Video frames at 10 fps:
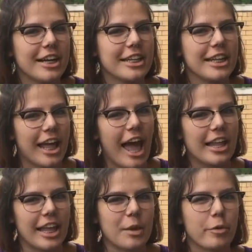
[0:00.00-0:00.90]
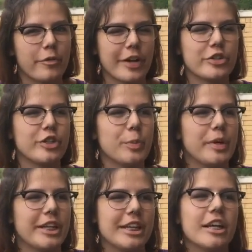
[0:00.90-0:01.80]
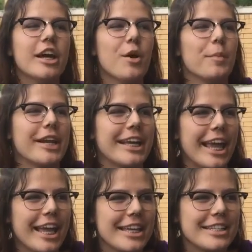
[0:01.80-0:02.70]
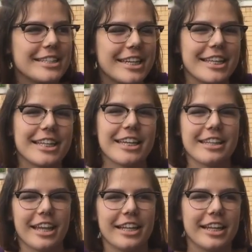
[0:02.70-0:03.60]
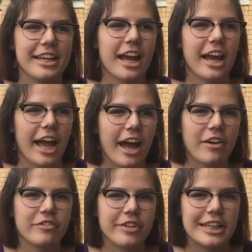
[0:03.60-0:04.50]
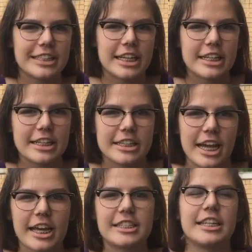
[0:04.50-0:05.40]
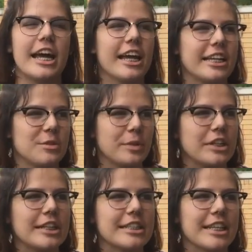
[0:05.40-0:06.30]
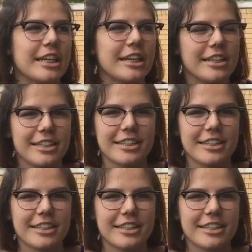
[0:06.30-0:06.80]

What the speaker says: gotten that like professional opinion. But I can say that like I have anxiety attacks and I experience like